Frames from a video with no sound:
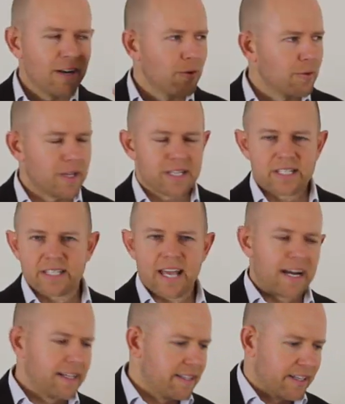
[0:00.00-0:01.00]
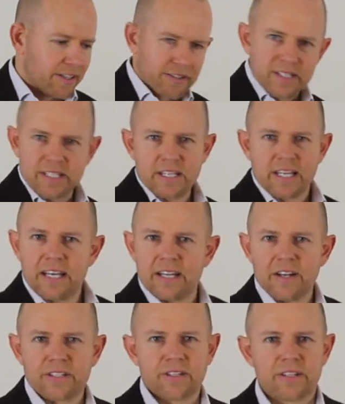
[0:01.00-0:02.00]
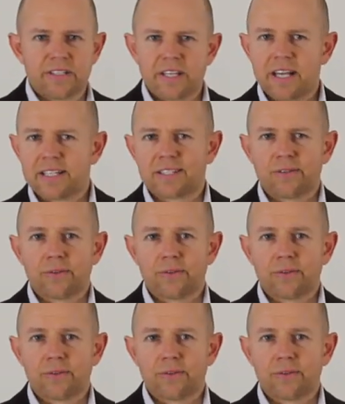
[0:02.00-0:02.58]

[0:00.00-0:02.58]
or they're scattered, they've got the sticky notes on the desk,